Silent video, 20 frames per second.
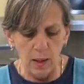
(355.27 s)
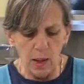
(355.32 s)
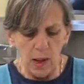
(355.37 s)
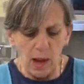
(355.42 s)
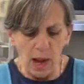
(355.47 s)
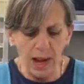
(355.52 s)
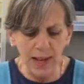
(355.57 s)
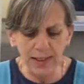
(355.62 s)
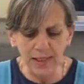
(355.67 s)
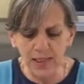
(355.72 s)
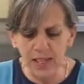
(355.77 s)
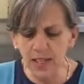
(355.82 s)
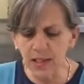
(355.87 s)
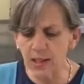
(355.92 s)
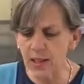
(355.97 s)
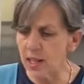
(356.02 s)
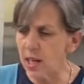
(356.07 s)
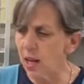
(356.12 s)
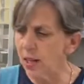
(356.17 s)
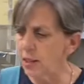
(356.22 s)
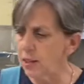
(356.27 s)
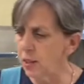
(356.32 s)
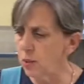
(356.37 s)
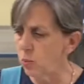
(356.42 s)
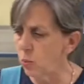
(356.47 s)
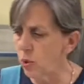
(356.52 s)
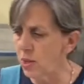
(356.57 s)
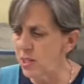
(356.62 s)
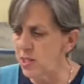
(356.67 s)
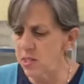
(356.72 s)
I think the
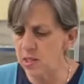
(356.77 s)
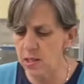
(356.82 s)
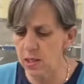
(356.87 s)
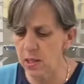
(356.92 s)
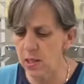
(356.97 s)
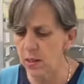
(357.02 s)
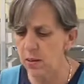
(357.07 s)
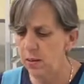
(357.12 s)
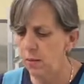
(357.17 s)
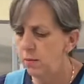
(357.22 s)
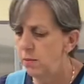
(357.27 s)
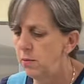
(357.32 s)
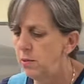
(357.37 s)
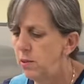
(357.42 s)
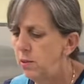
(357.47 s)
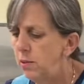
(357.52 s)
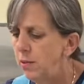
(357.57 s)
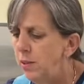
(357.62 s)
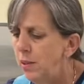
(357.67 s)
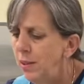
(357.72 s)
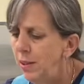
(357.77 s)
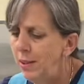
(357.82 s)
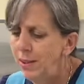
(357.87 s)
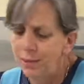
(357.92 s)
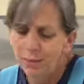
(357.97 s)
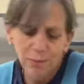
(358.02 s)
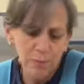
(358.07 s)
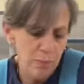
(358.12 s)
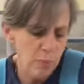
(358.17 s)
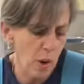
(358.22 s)
onion was
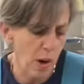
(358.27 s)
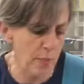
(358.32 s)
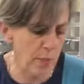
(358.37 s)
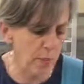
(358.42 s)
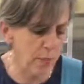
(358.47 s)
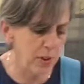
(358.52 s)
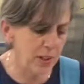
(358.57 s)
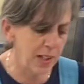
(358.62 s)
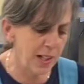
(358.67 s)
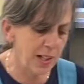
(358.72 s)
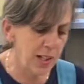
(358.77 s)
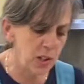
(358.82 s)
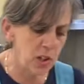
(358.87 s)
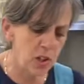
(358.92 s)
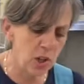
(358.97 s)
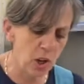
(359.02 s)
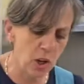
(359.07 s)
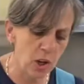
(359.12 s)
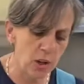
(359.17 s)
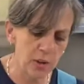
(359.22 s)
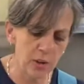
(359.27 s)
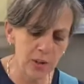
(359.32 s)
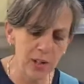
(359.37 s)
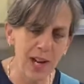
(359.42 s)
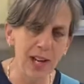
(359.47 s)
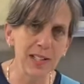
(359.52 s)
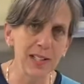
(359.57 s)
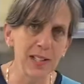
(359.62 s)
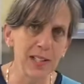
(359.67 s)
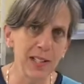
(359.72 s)
probably like
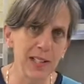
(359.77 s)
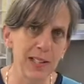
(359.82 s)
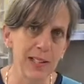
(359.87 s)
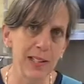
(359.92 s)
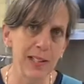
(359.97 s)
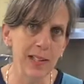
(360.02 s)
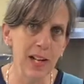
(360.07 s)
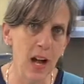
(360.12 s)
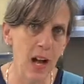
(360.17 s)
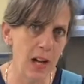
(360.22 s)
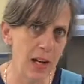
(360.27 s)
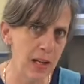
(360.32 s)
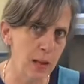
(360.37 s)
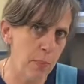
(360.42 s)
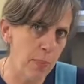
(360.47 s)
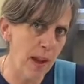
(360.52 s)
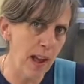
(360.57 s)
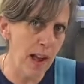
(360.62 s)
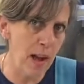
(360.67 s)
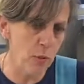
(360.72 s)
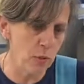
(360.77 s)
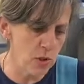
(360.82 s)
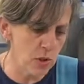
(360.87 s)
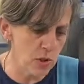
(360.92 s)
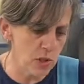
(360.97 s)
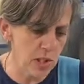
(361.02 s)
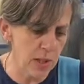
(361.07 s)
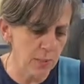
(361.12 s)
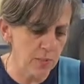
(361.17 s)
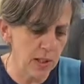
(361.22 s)
$1.99 a pound or
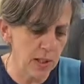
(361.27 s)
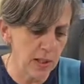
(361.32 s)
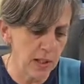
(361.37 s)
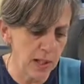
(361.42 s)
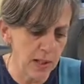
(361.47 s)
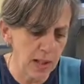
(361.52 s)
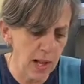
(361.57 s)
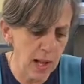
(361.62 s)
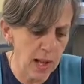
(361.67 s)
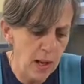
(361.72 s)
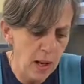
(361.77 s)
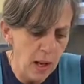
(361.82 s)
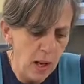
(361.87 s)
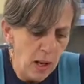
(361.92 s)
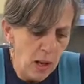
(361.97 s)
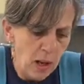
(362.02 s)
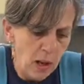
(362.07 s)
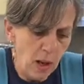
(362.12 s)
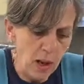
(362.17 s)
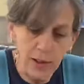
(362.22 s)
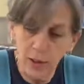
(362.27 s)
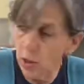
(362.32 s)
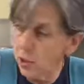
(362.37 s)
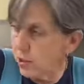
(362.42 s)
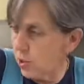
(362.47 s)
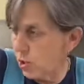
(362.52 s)
something like that. I got the